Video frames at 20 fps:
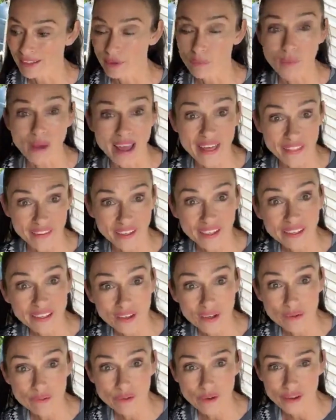aware that
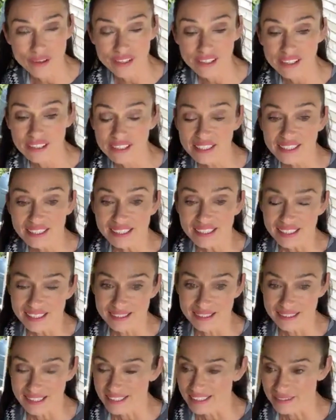clove oil,
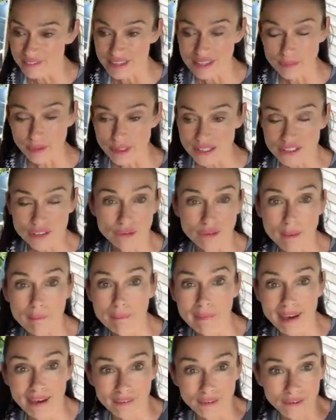like if anybody's
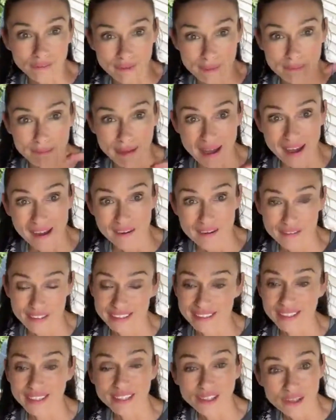grandma or grandpa have
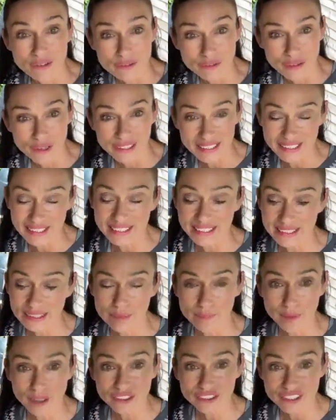had clove oil in
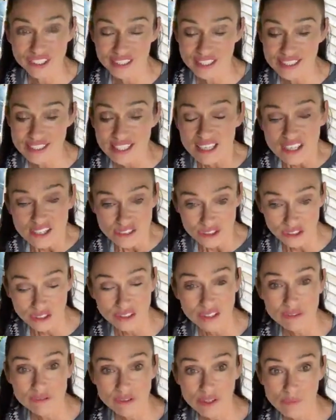little bottles. So
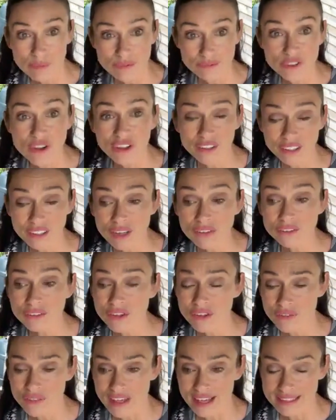clove oil, we've not long
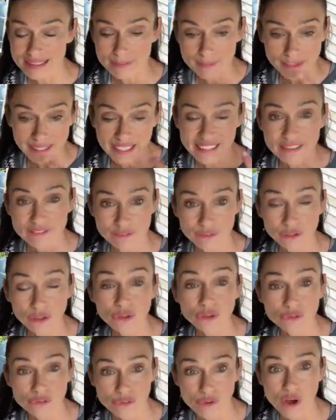known that to be kind of
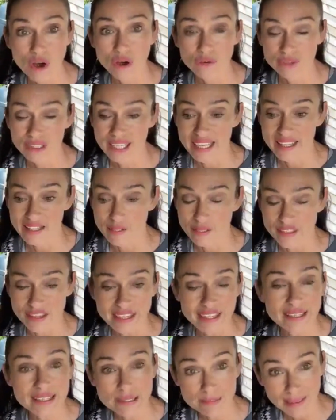good for oral health.
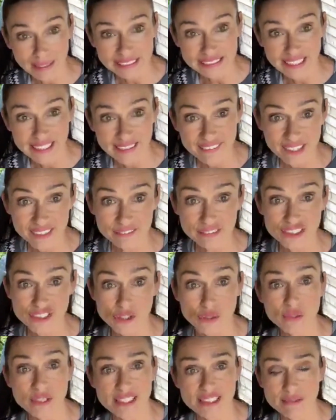It kills bacteria, it
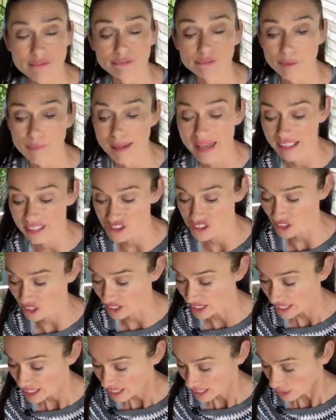reduces
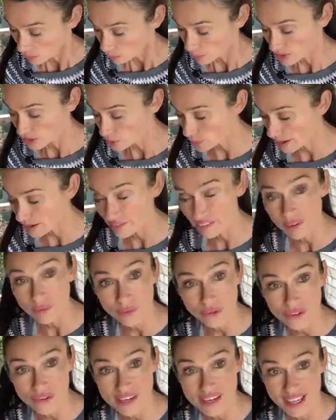inflammation. We do have
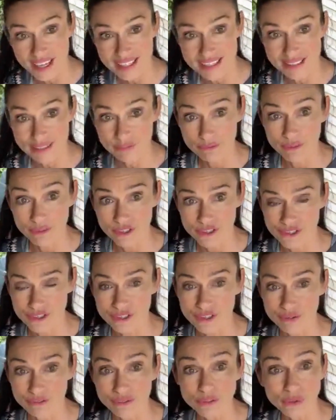our own native
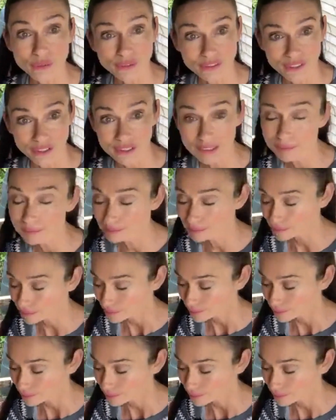version of eugenol.